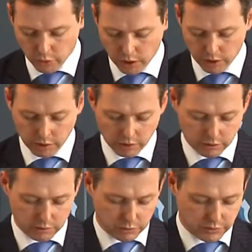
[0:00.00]
I
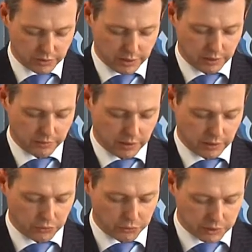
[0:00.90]
would say there are
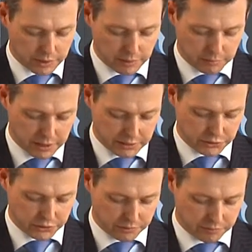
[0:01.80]
three
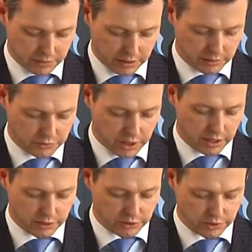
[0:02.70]
major
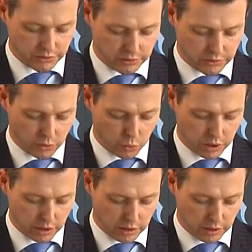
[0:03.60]
challenges
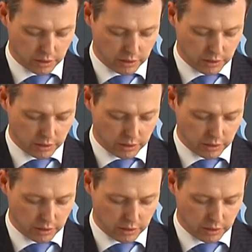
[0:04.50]
we